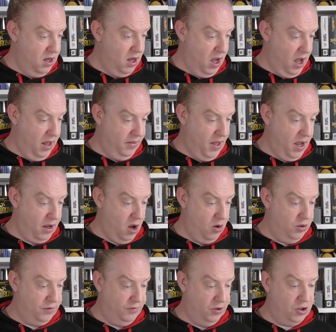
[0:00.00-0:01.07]
That
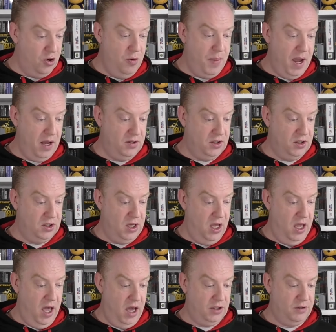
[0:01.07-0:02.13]
goes for £2 at
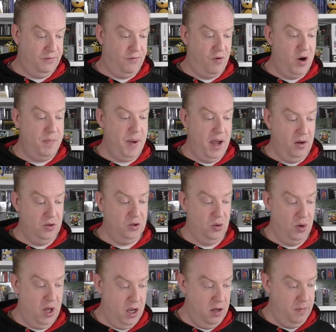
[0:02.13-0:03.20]
CEX, £3
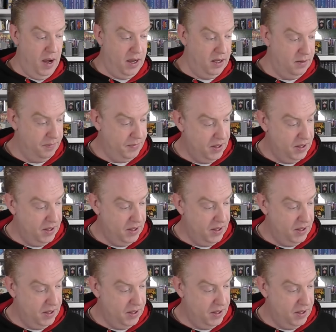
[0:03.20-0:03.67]
on eBay.